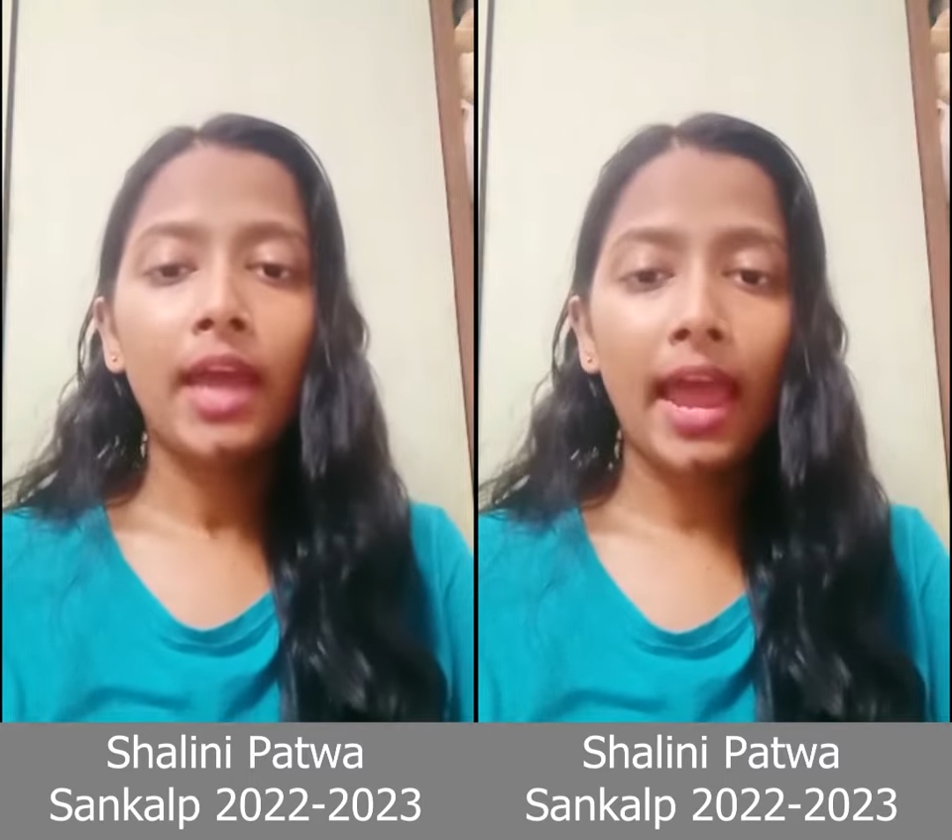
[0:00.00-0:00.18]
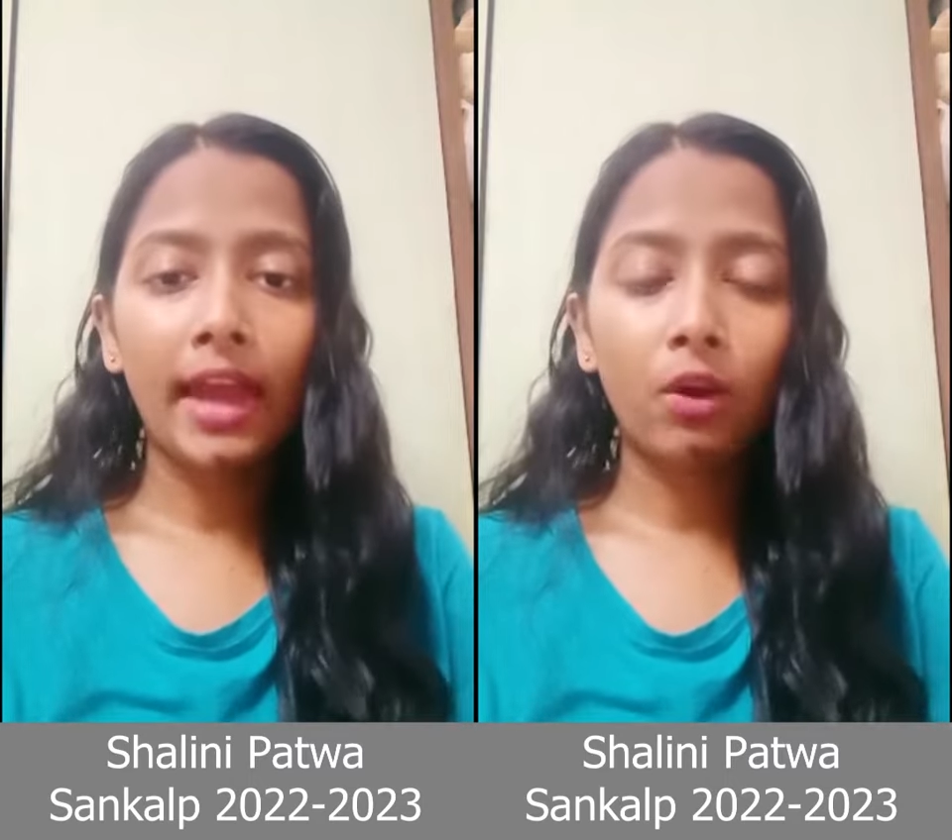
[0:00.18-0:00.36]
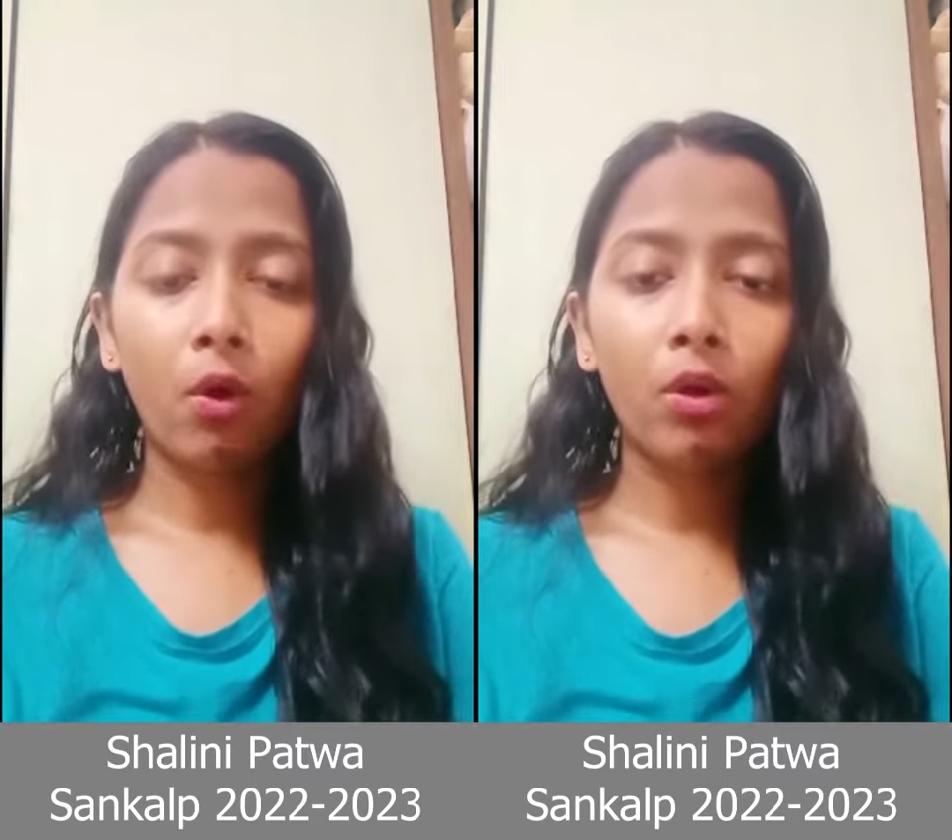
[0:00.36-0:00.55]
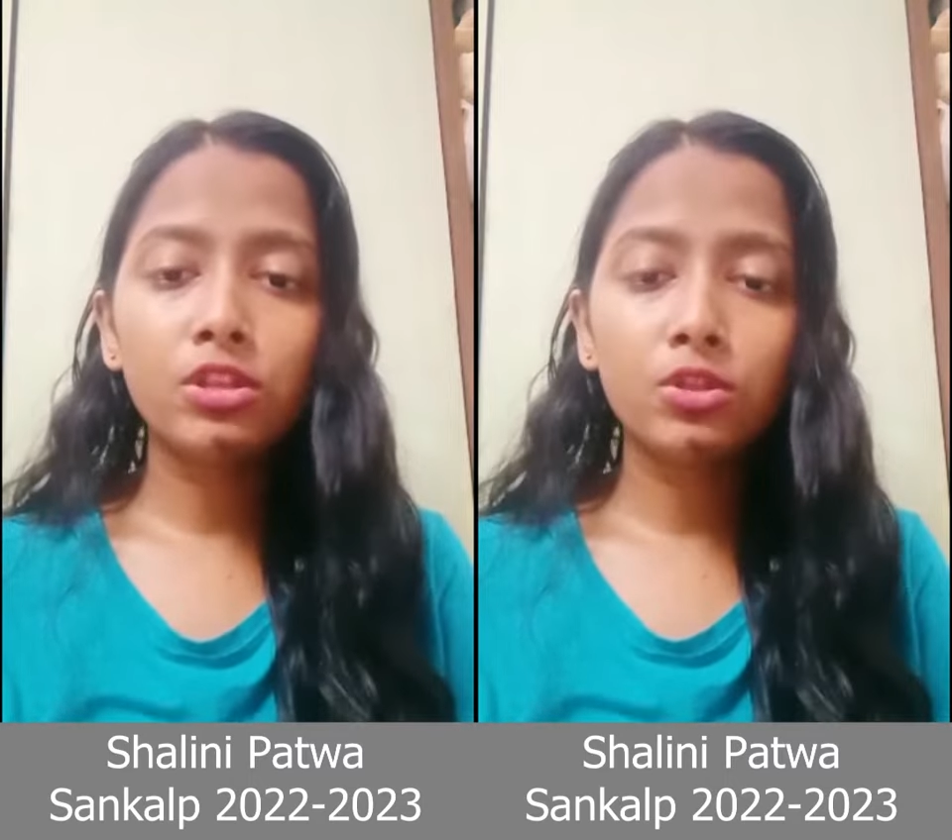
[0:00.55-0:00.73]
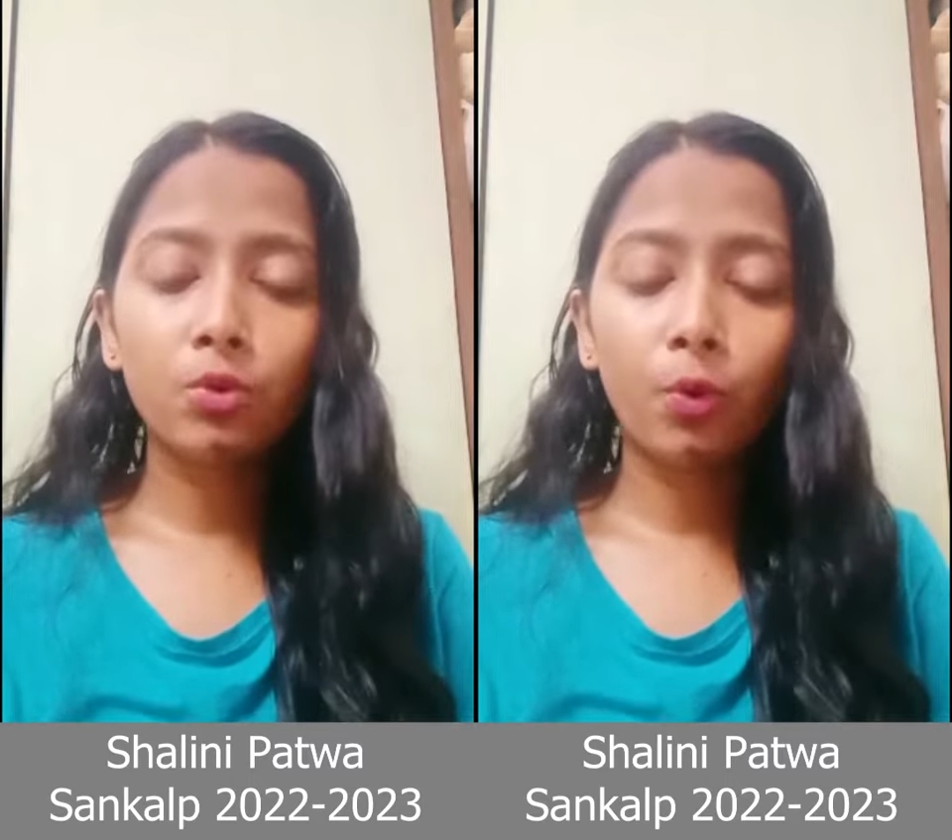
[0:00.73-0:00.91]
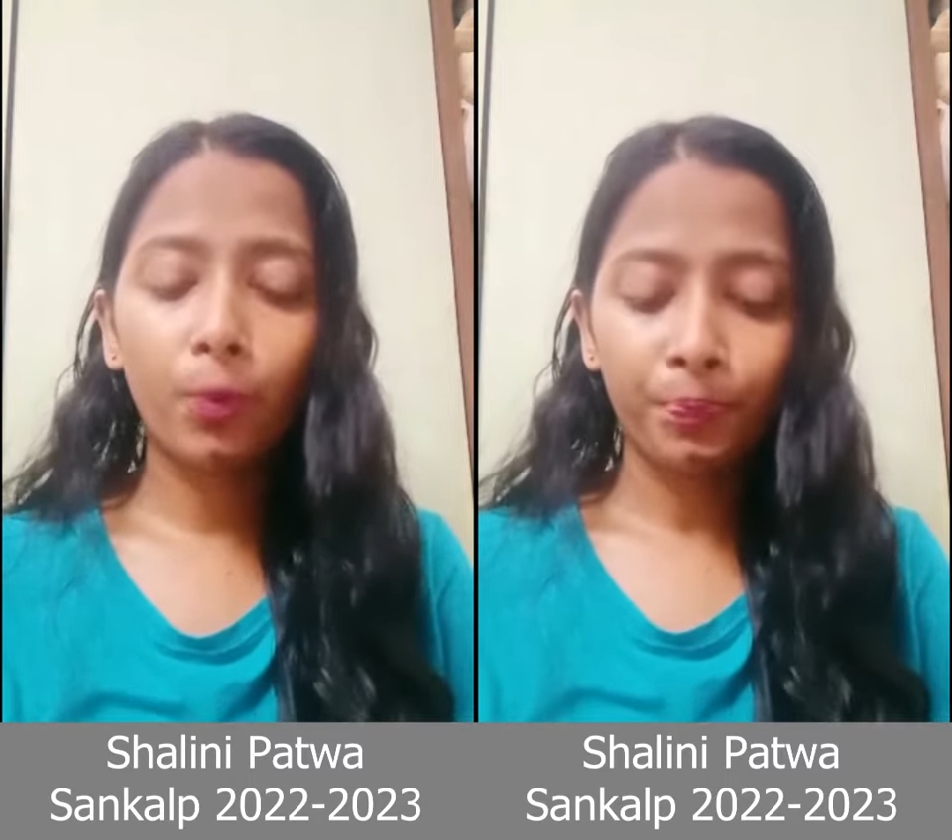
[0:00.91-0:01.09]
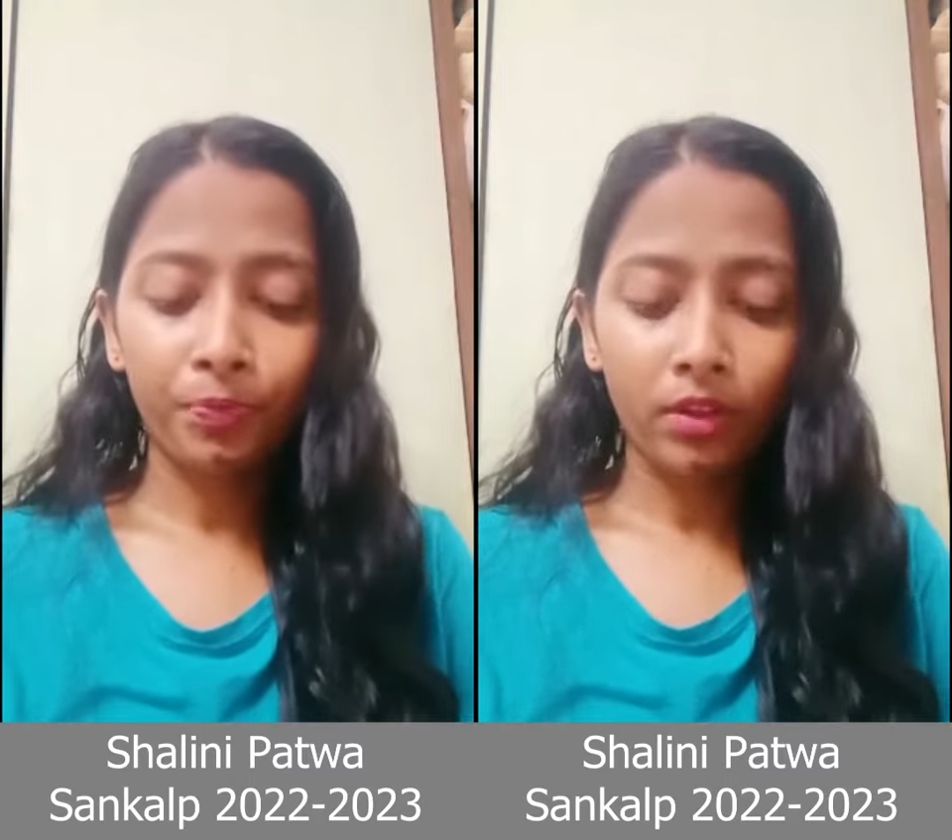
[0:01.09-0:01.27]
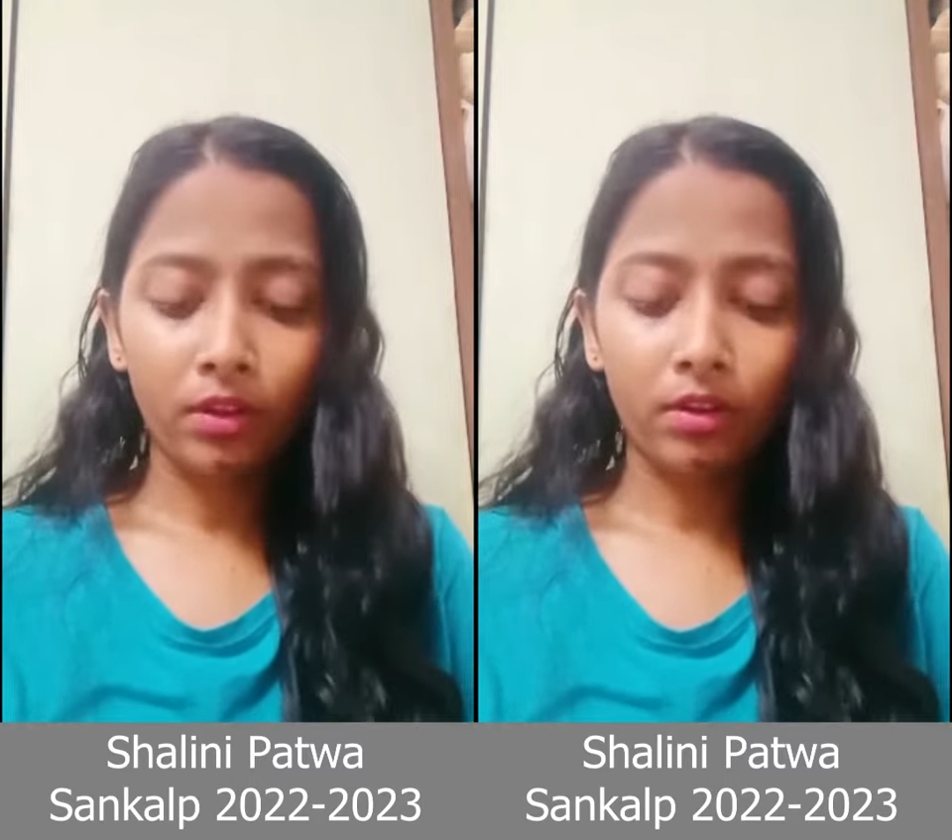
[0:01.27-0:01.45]
and also
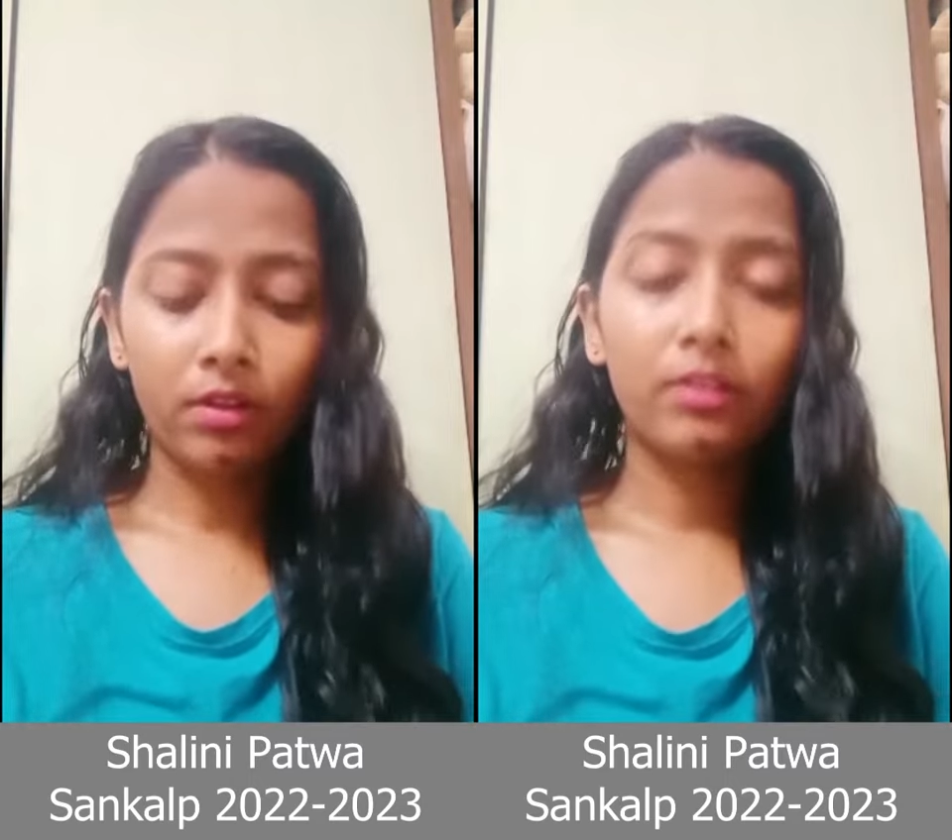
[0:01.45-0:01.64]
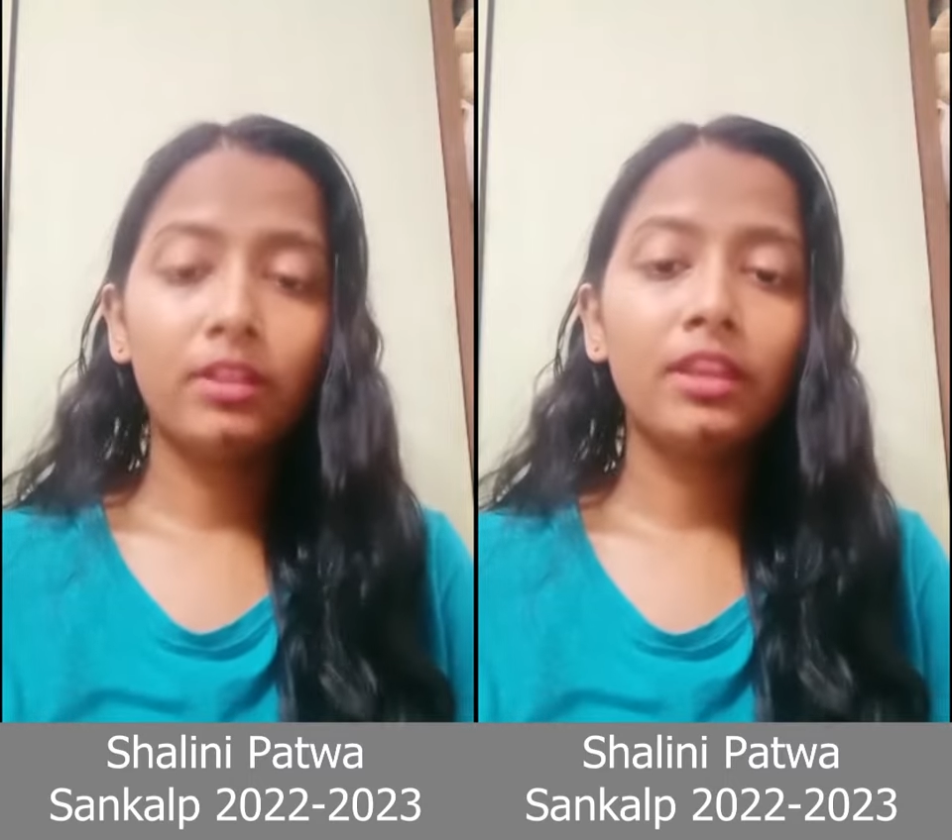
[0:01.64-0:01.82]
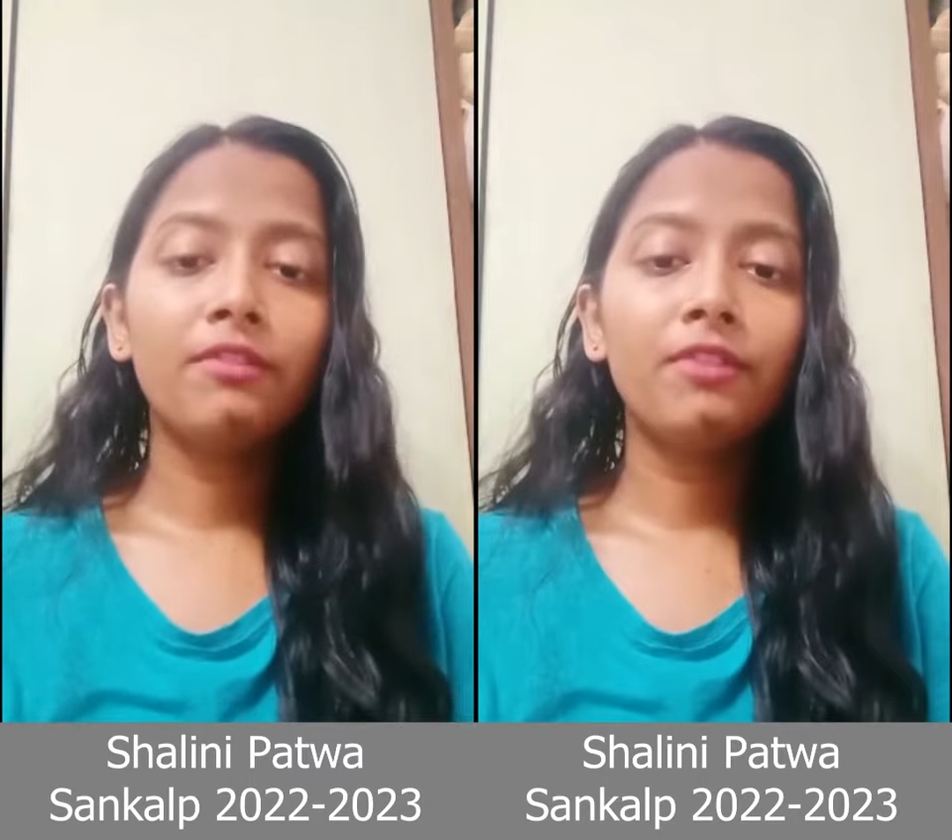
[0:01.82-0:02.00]
the